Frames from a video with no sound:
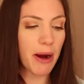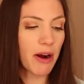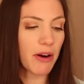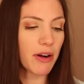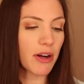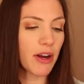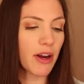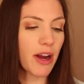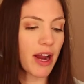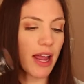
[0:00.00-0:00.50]

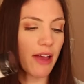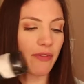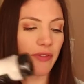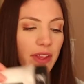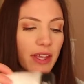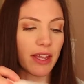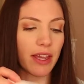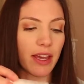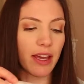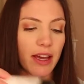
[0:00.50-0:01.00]
powder and
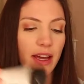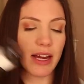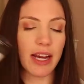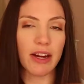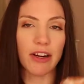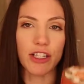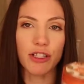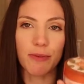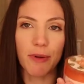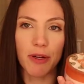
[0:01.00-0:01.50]
the
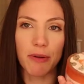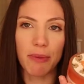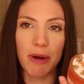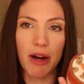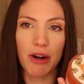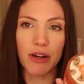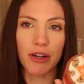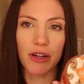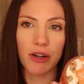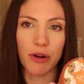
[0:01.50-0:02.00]
Airspun
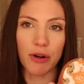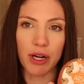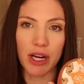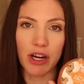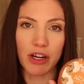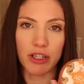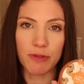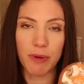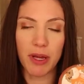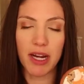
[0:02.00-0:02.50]
powder, Coty
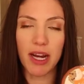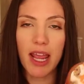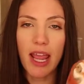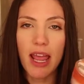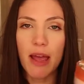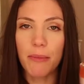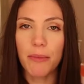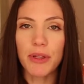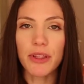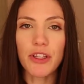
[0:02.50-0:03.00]
Airspun,
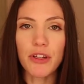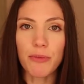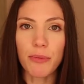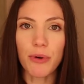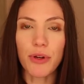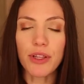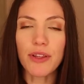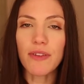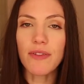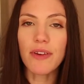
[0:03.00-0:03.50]
but they're
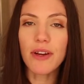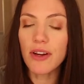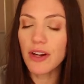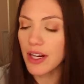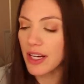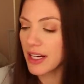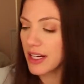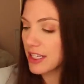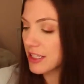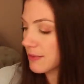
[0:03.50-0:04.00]
both a
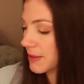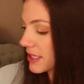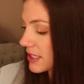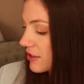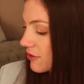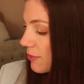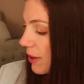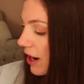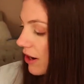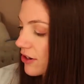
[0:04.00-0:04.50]
very
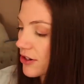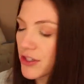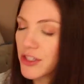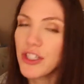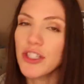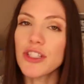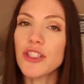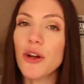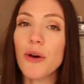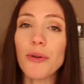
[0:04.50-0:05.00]
inexpensive powder,
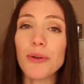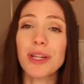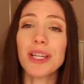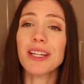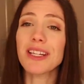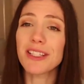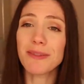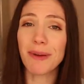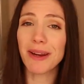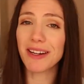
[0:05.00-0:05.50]
so you don't
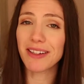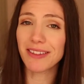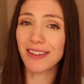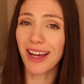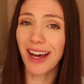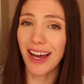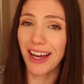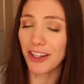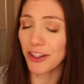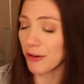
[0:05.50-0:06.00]
need to spend a
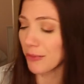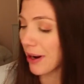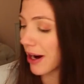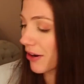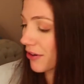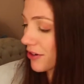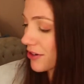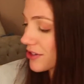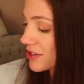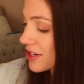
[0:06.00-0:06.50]
lot on your
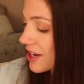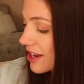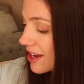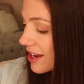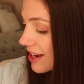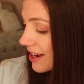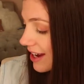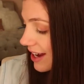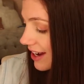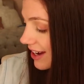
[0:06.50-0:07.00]
powders.
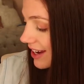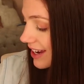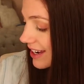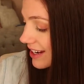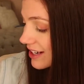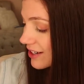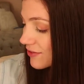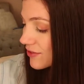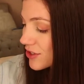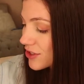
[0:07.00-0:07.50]

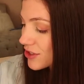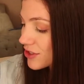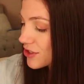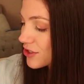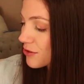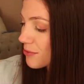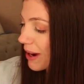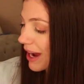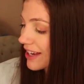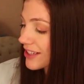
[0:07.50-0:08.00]
And if you just
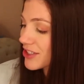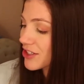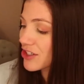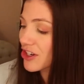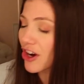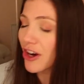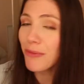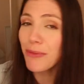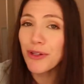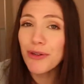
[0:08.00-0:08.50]
do
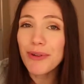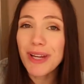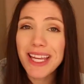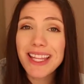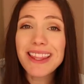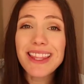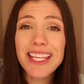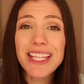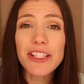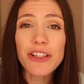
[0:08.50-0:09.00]
BoxyCharm, you
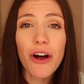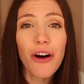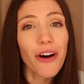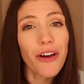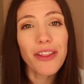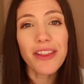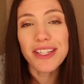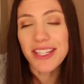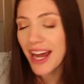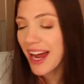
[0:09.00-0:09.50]
get these
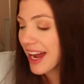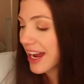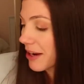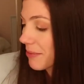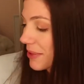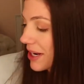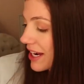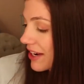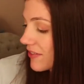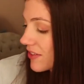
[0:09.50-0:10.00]
all the
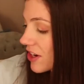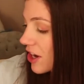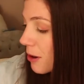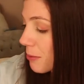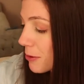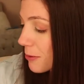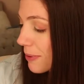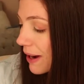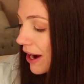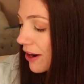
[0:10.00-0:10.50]
time. I have a
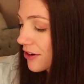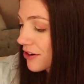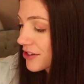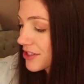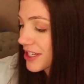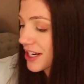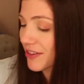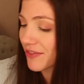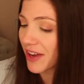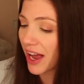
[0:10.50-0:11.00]
couple
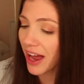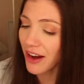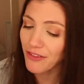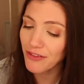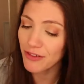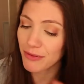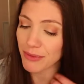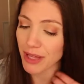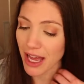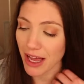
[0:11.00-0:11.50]
powders that I've gotten
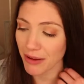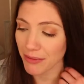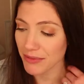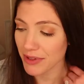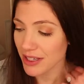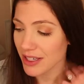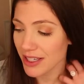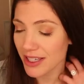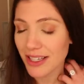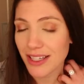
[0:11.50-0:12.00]
from them
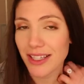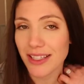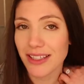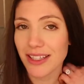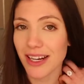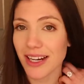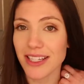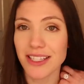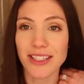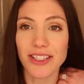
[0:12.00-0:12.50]

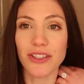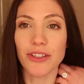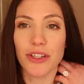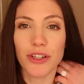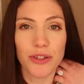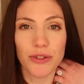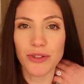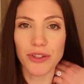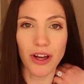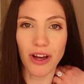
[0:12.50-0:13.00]
that I still
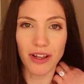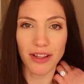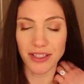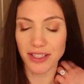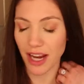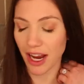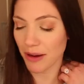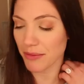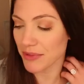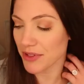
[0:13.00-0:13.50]
use all the
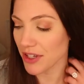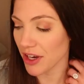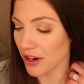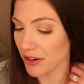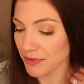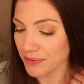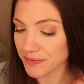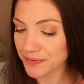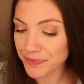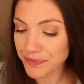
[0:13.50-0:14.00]
time,
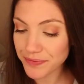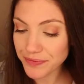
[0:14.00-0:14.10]
so